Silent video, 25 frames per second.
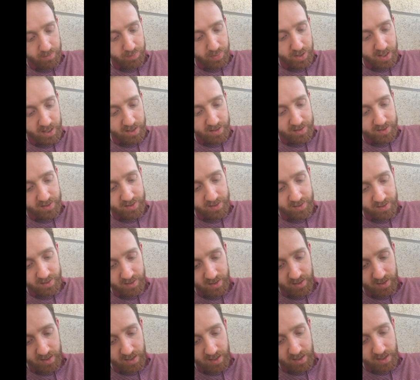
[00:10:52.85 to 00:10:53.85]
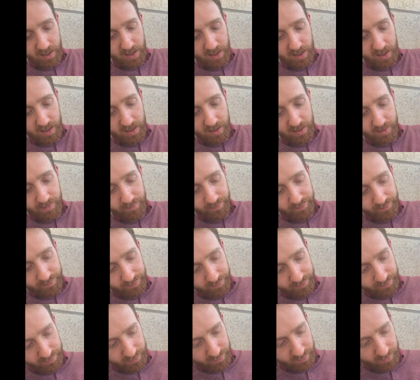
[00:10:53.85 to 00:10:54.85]
but I
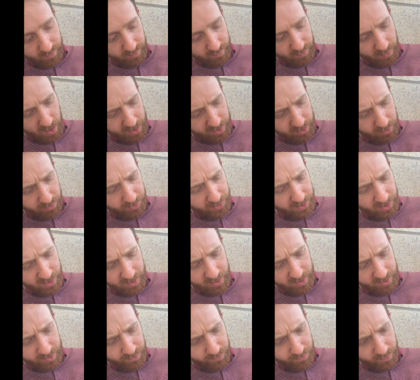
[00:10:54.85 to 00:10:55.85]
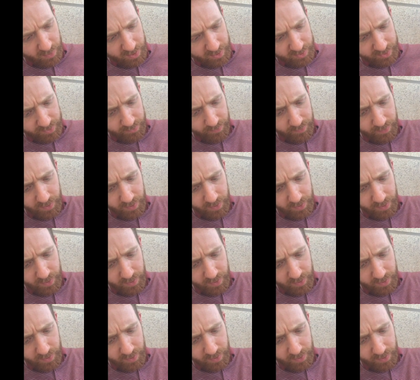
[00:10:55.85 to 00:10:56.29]
don't think it's vice